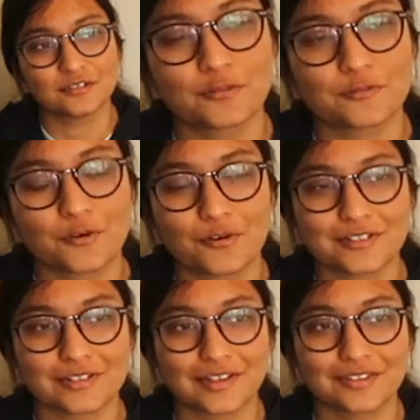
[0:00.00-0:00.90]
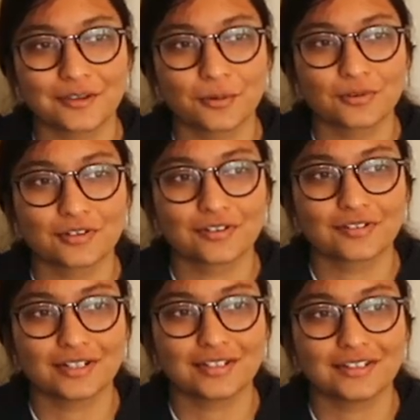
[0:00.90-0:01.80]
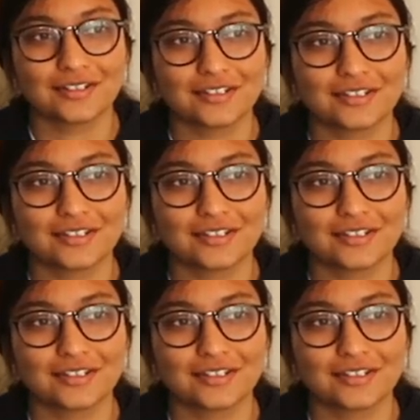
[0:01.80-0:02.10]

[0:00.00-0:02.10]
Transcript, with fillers: of course like they weren't really